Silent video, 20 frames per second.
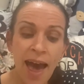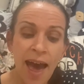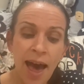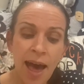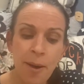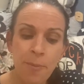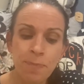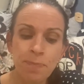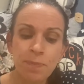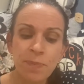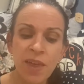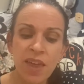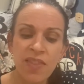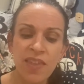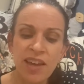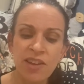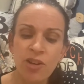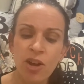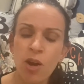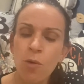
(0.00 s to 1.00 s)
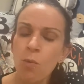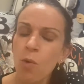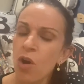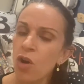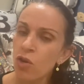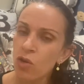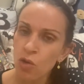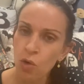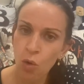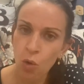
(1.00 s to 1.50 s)
They don't
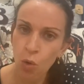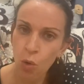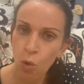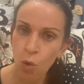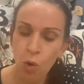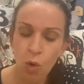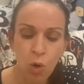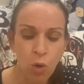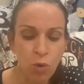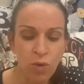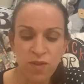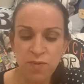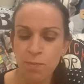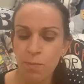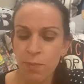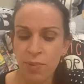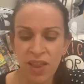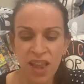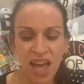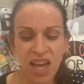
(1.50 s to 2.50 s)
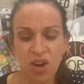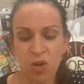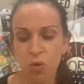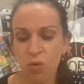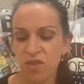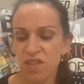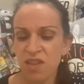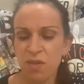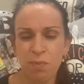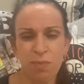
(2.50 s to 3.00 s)
want gore or blood
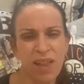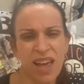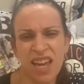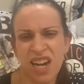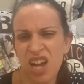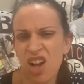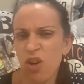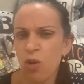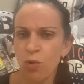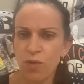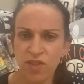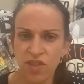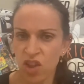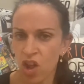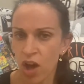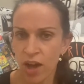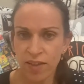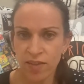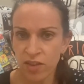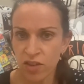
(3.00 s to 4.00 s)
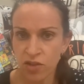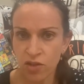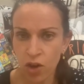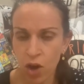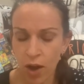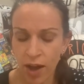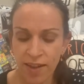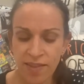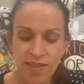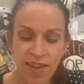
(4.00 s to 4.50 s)
or splatter or slice and
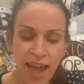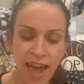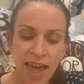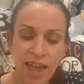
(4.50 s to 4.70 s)
dice.